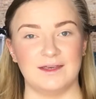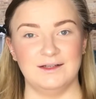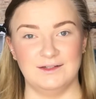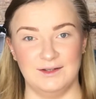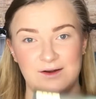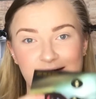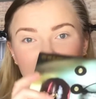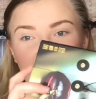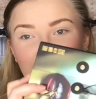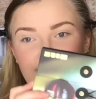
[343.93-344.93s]
So
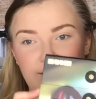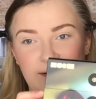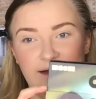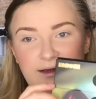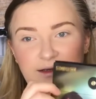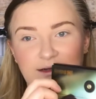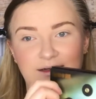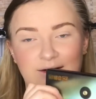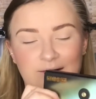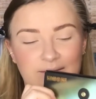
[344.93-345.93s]
here's the palette,
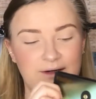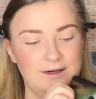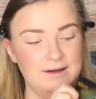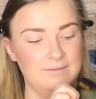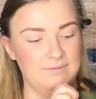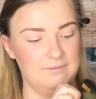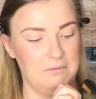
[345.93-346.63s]
and you open it up.